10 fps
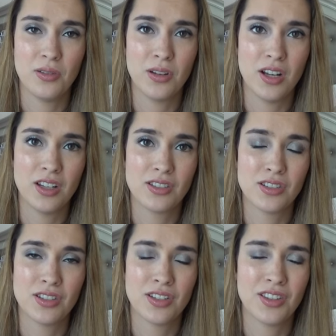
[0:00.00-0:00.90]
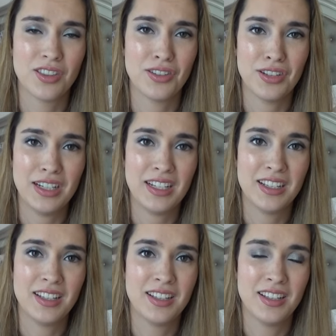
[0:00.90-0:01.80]
oh gosh, three,
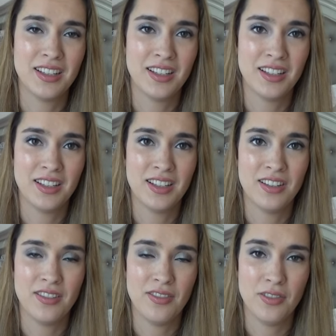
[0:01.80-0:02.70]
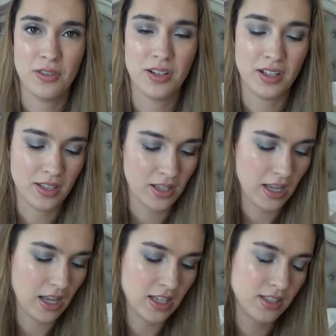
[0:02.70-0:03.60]
four.
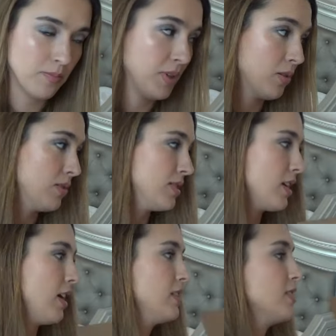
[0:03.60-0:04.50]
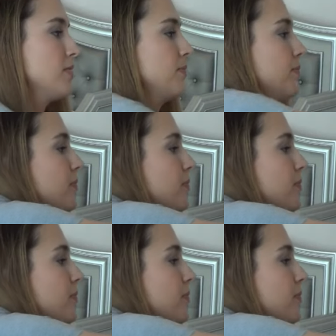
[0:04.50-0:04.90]
I got some big ones, guys.